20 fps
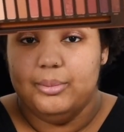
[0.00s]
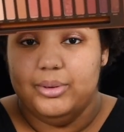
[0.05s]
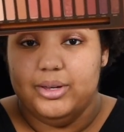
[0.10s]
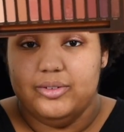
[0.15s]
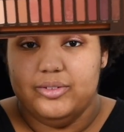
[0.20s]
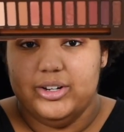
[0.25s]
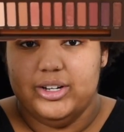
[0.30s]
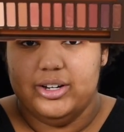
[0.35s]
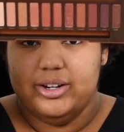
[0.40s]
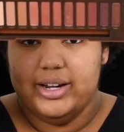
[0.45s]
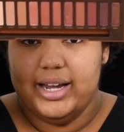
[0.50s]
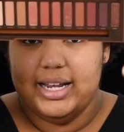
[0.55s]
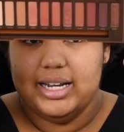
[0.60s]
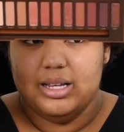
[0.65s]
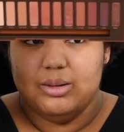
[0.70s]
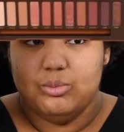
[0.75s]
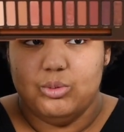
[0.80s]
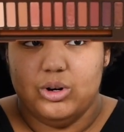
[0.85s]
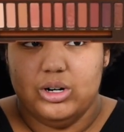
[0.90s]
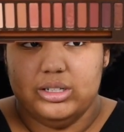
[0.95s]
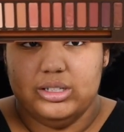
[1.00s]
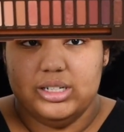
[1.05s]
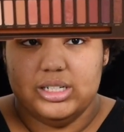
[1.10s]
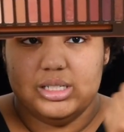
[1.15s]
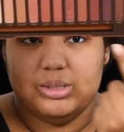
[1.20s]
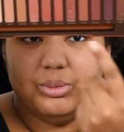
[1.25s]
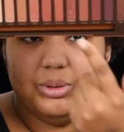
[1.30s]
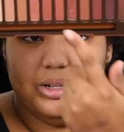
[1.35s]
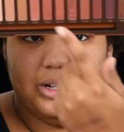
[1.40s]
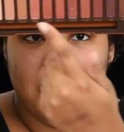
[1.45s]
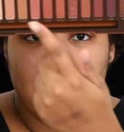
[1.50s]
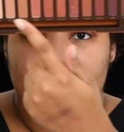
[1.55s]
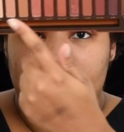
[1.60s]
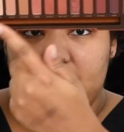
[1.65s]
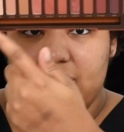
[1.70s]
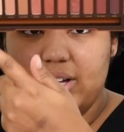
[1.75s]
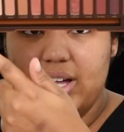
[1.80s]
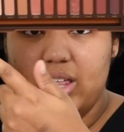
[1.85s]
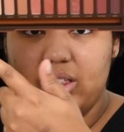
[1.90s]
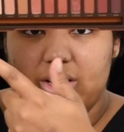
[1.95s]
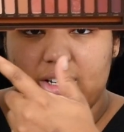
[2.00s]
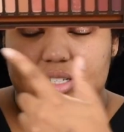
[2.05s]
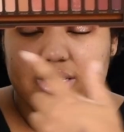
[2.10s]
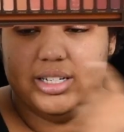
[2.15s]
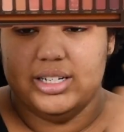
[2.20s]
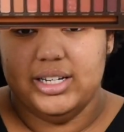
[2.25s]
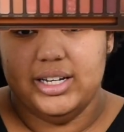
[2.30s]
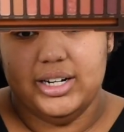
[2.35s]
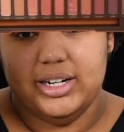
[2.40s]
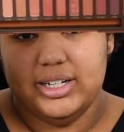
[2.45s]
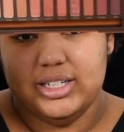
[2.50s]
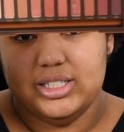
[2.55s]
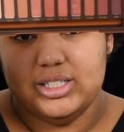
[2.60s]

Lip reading: be recreating more looks with all the colors in here,